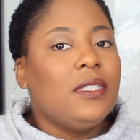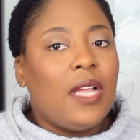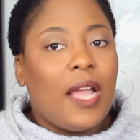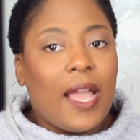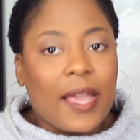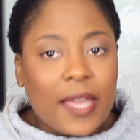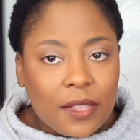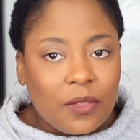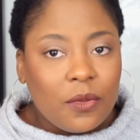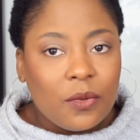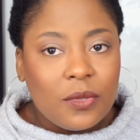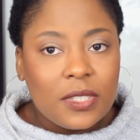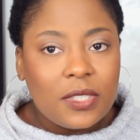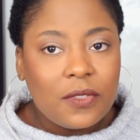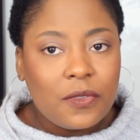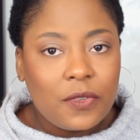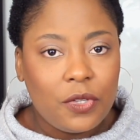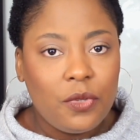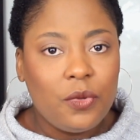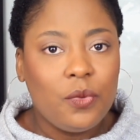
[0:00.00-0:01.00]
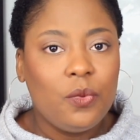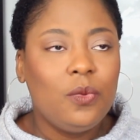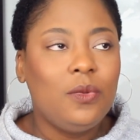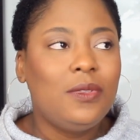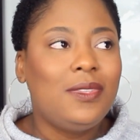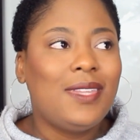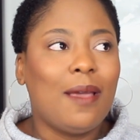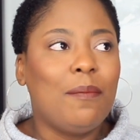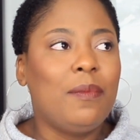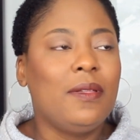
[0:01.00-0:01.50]
I can do this for you
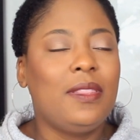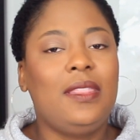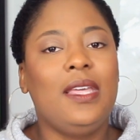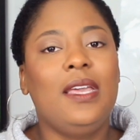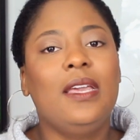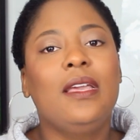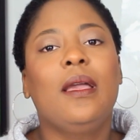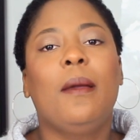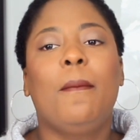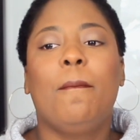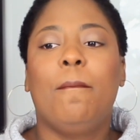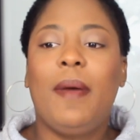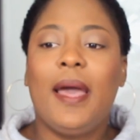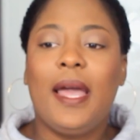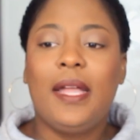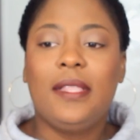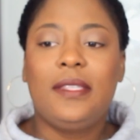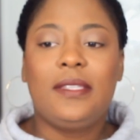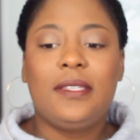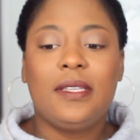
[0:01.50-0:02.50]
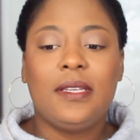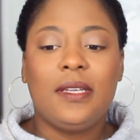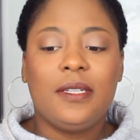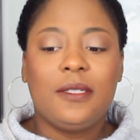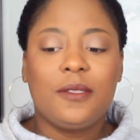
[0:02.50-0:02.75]
type of thing, but